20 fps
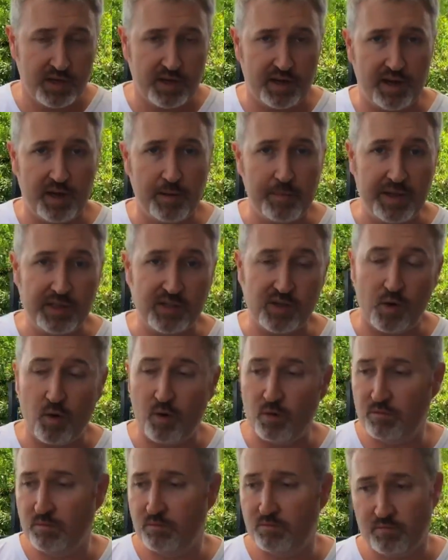It's
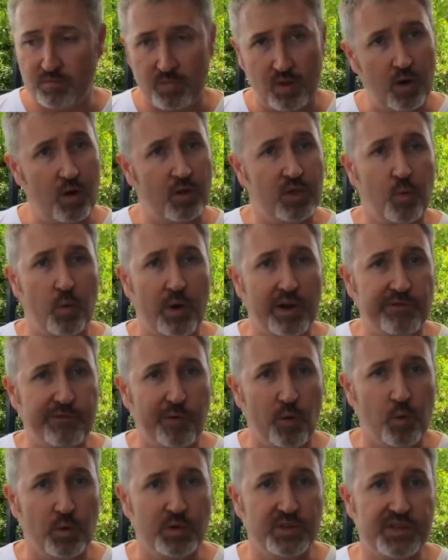on the way
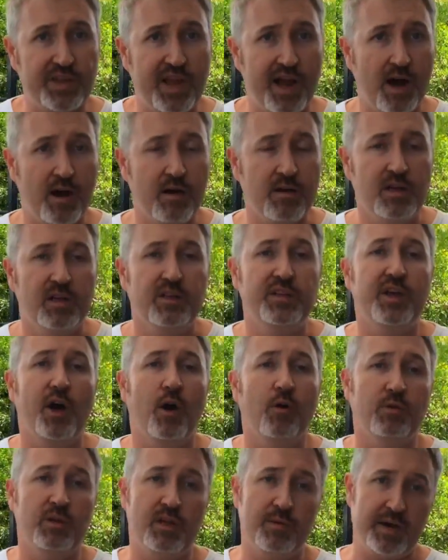forwards now. The
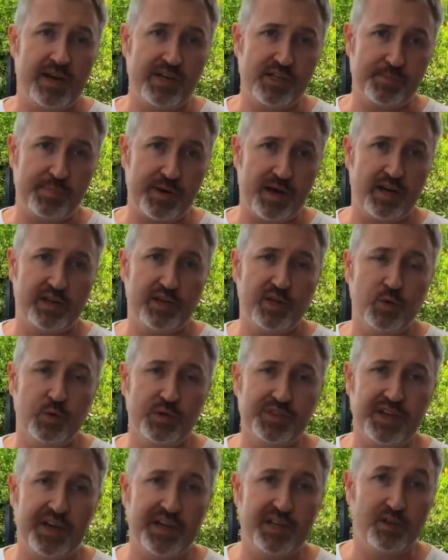only major party who
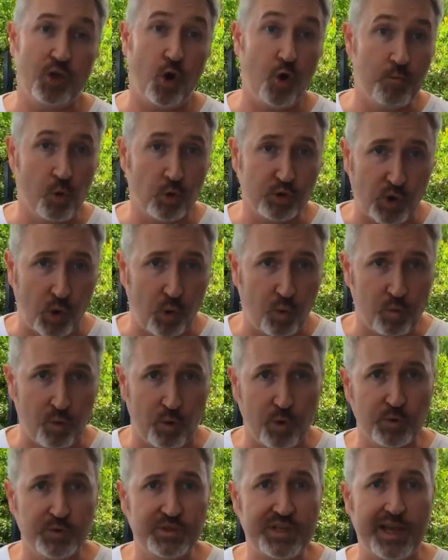are saying no more toll
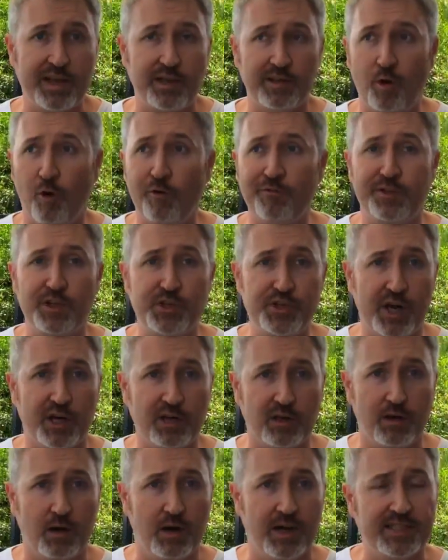roads, get off the
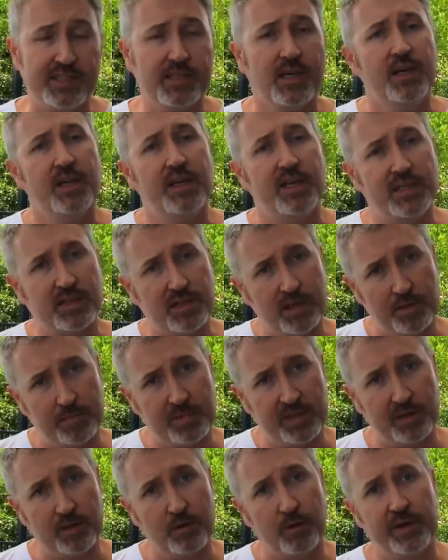junk, guys, is going to
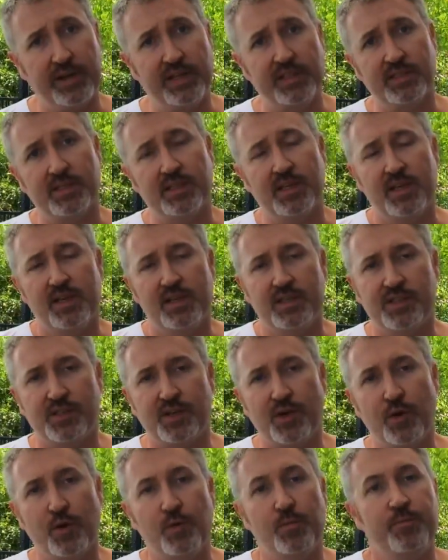be the Greens.
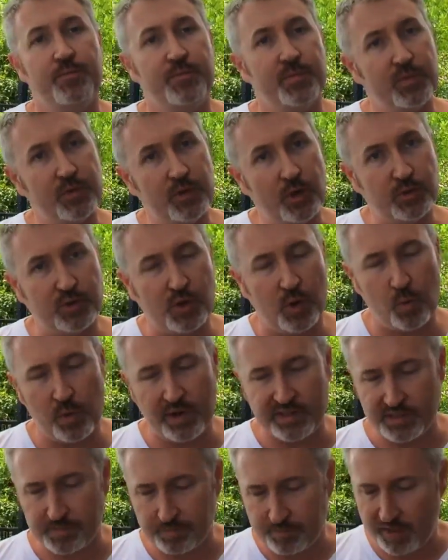So no
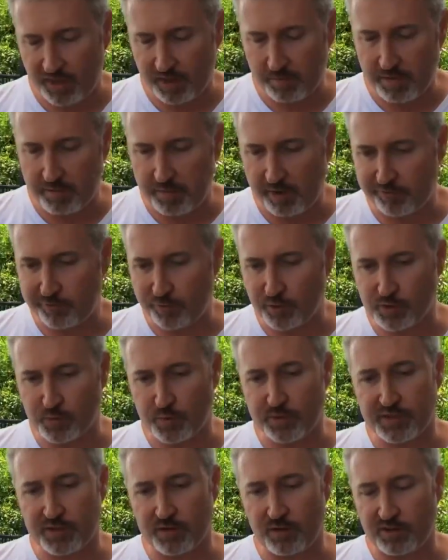tollways. That'd be my first
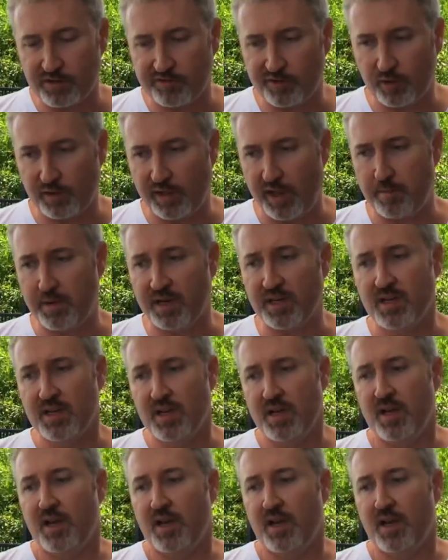reason not to vote Labor.